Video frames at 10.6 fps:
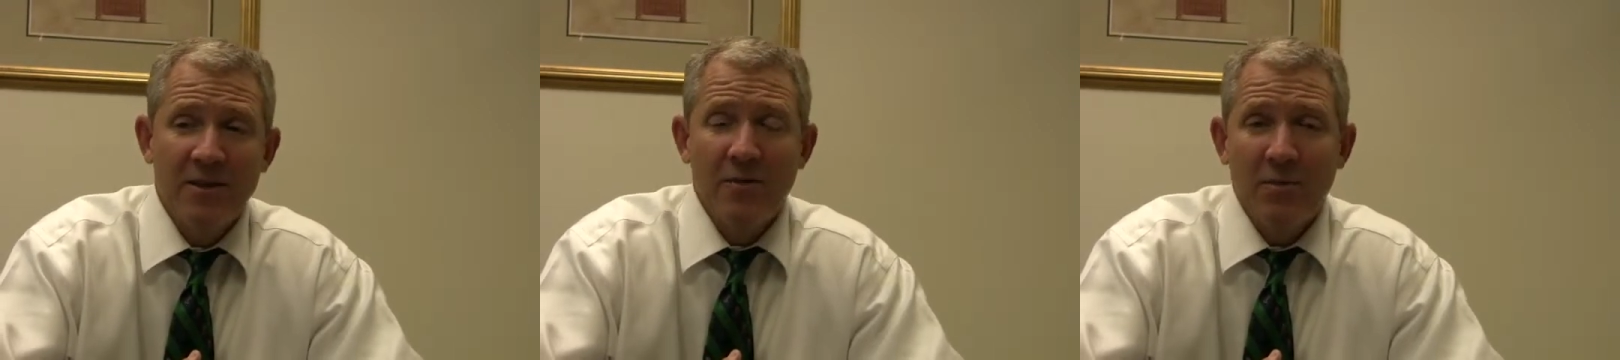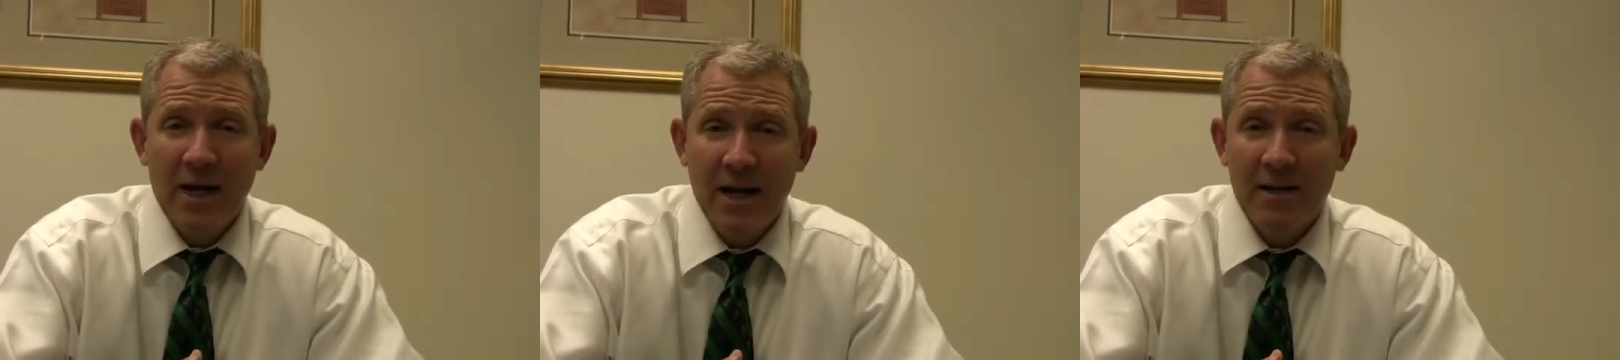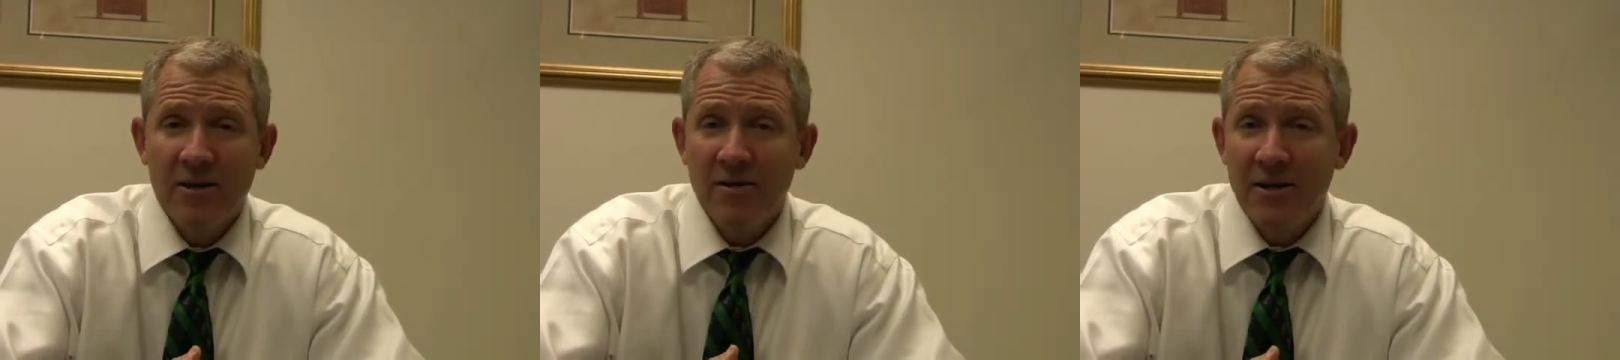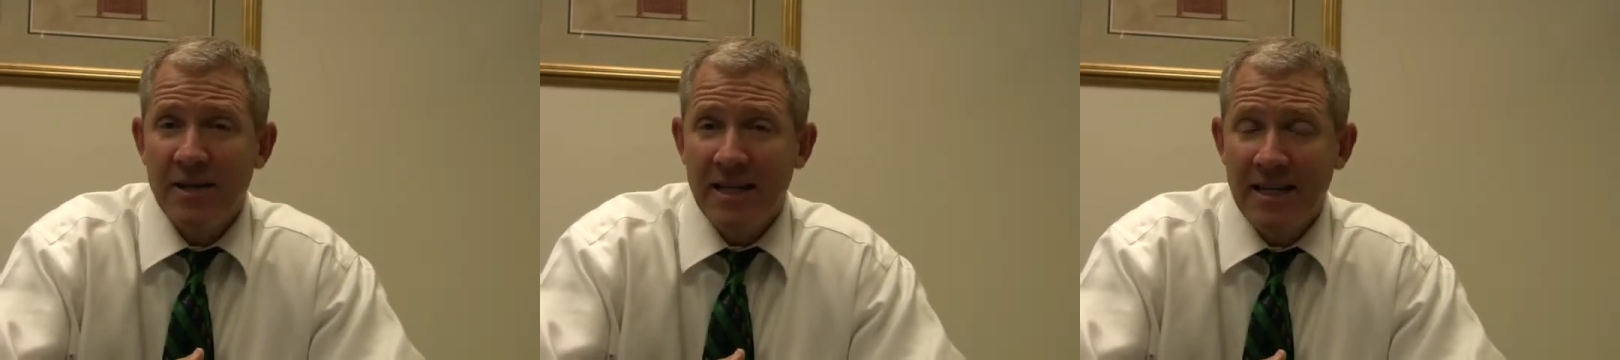behind on
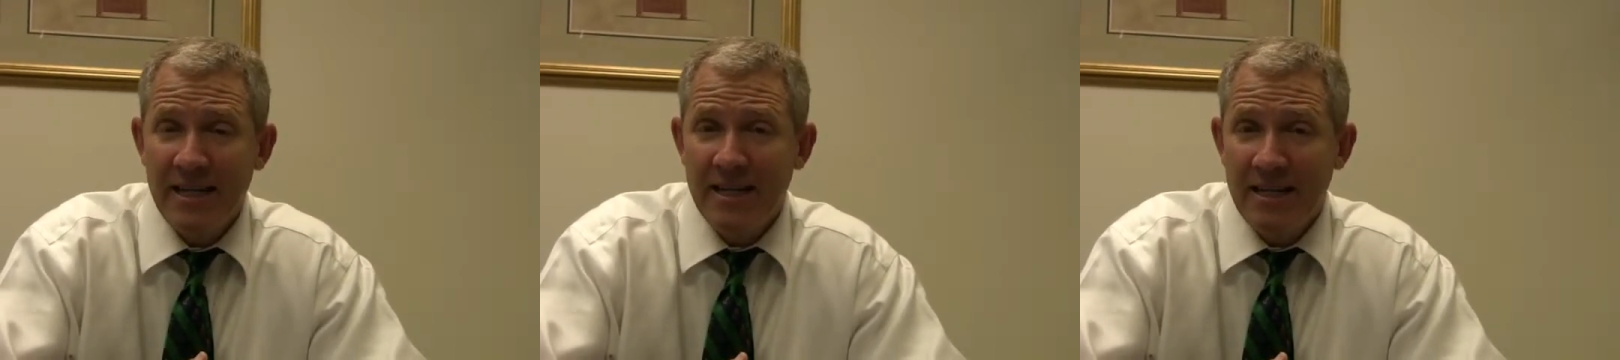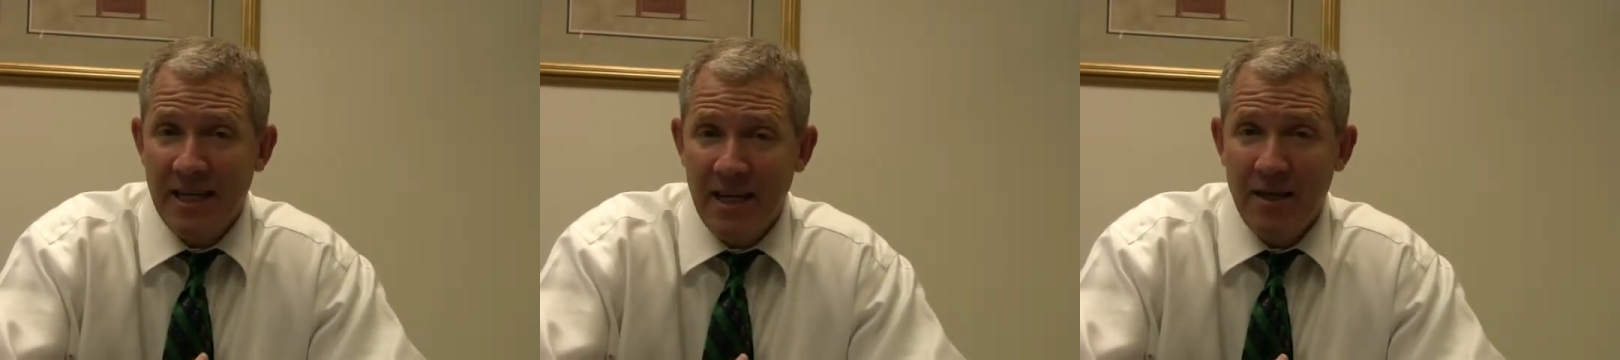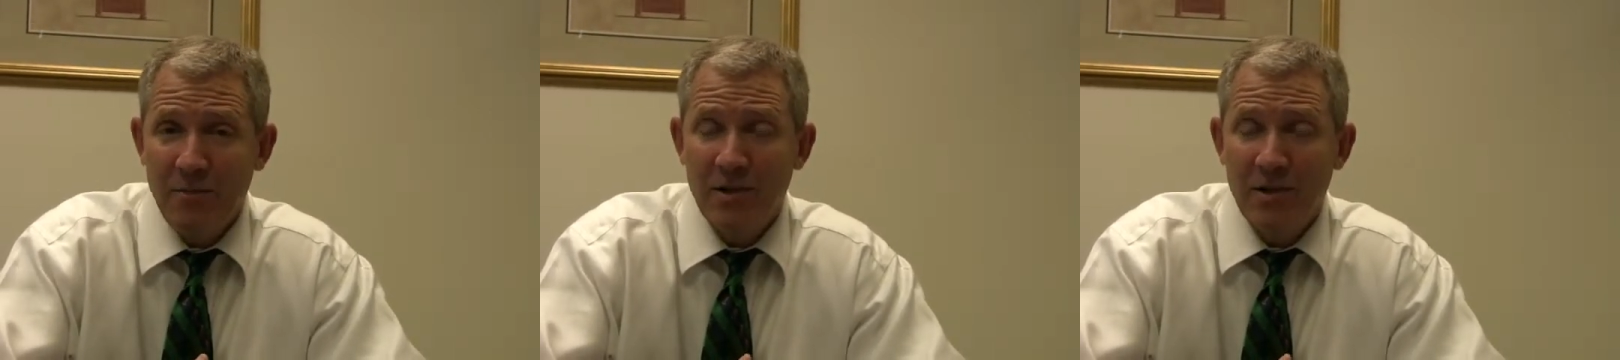that they need to keep.